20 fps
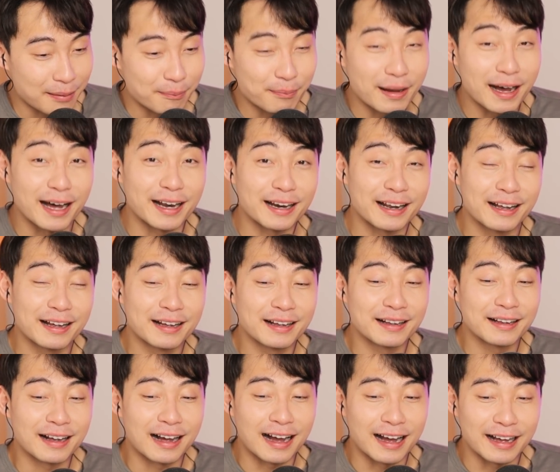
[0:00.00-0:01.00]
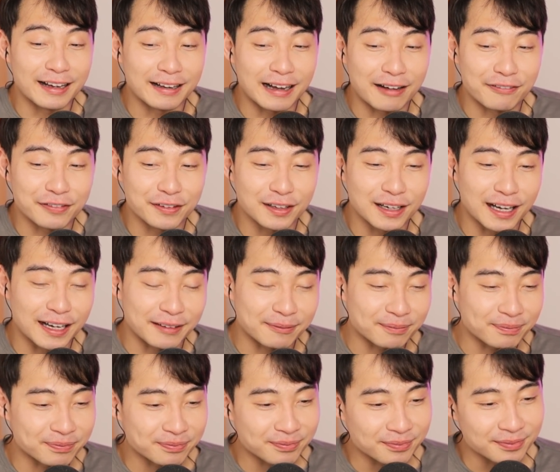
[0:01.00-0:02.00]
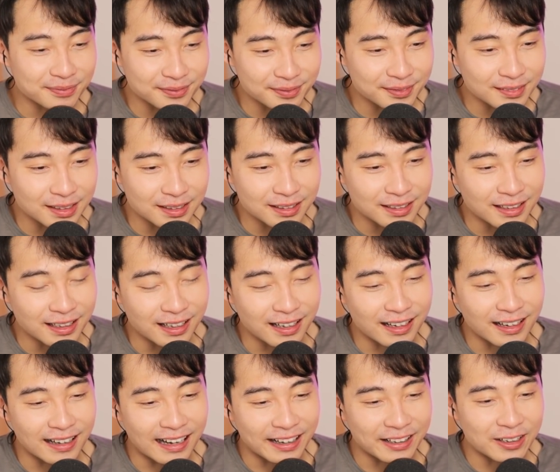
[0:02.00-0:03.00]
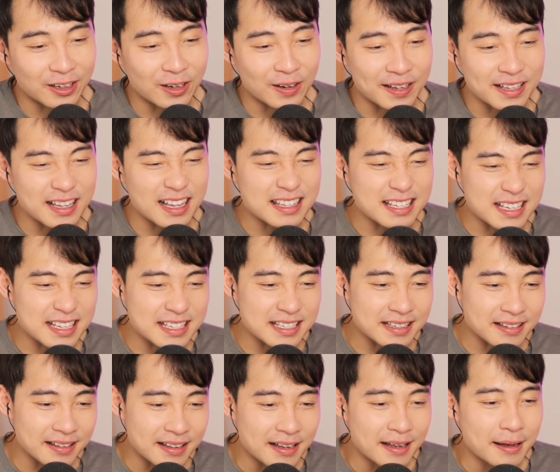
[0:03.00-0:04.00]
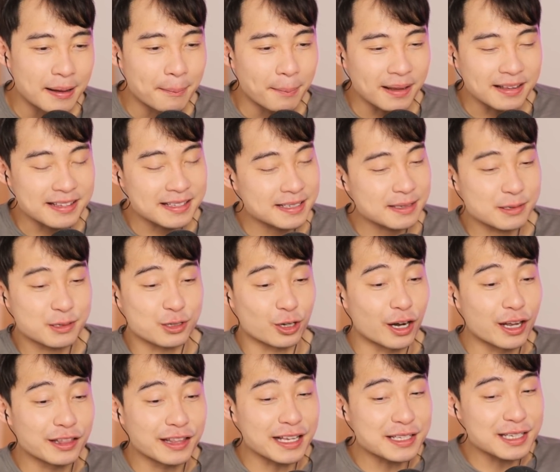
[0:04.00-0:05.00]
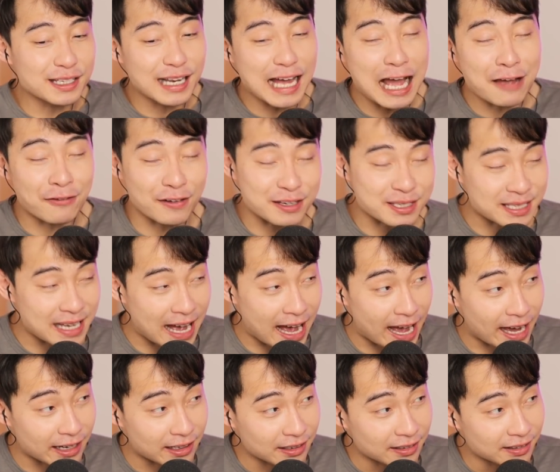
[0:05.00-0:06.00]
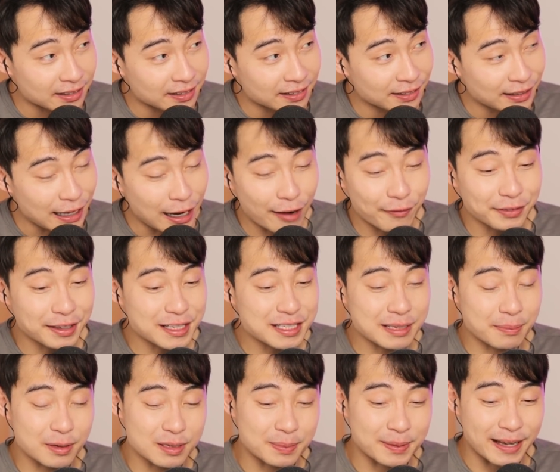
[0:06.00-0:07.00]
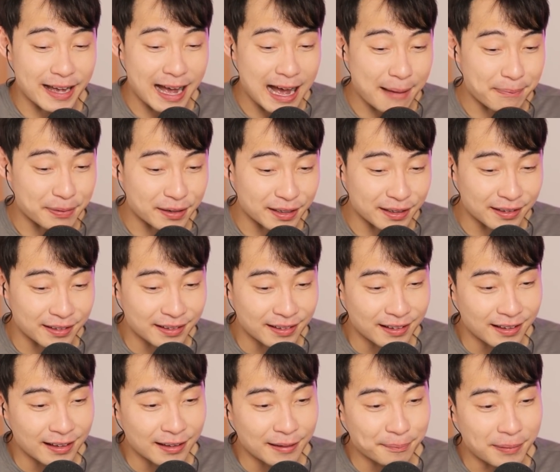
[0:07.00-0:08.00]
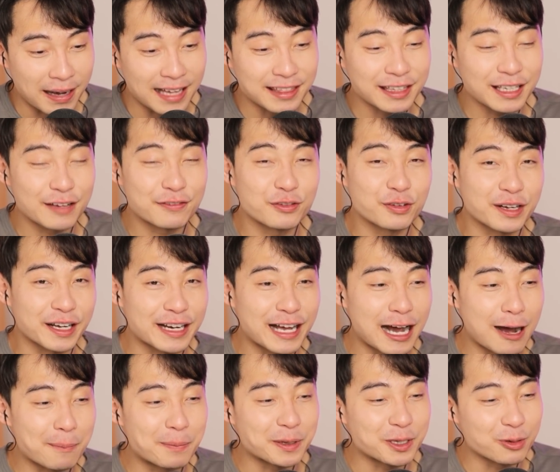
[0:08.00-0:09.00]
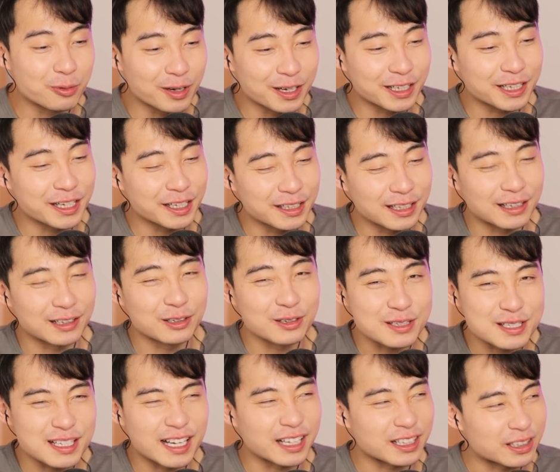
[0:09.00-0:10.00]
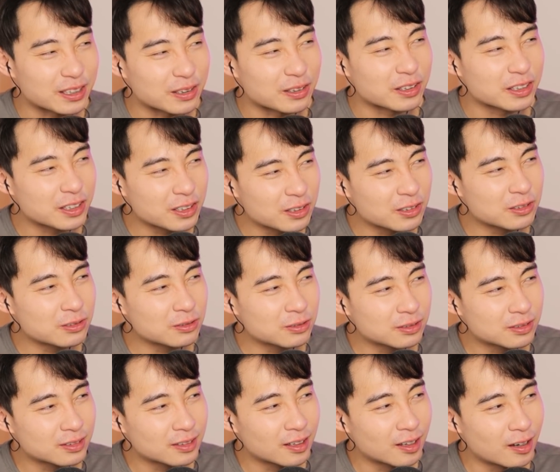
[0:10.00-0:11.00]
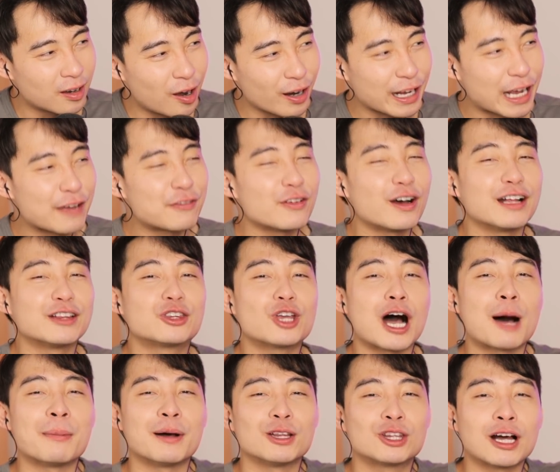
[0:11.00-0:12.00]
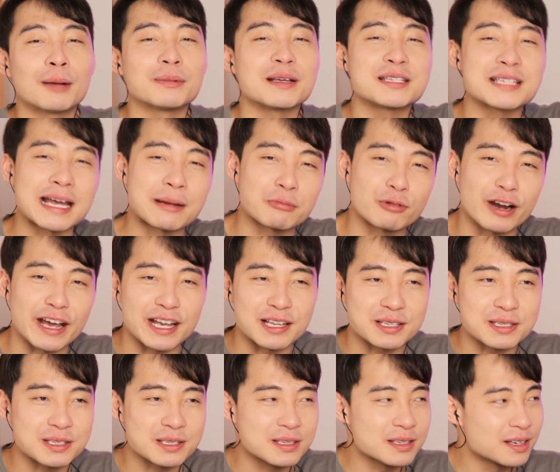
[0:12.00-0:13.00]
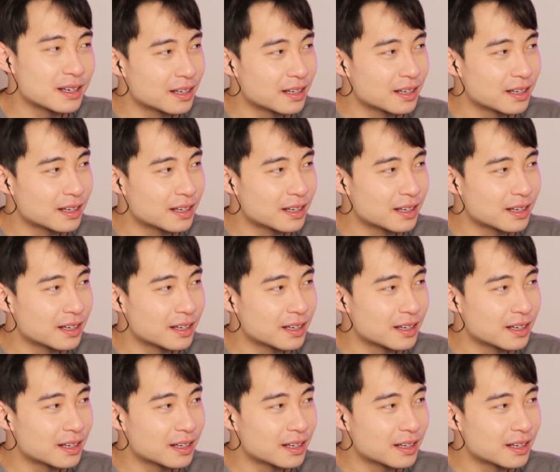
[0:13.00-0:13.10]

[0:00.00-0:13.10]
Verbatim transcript: But I feel like. I know it's, but certain things in life are sad. Yeah. Not everything's supposed to be happy. But I think if you can help it, you want a kid that looks like you. You know? Okay, if you adopt the same race.